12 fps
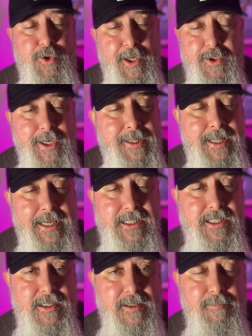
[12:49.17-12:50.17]
judging
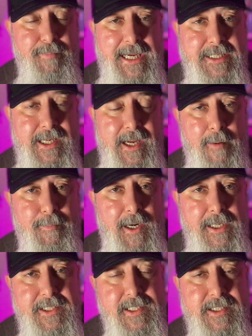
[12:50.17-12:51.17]
things and passing out
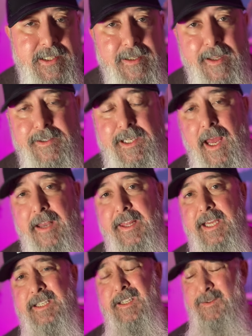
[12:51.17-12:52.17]
prizes and those kind of
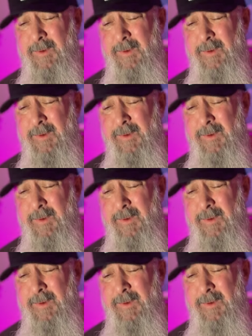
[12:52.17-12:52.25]
things as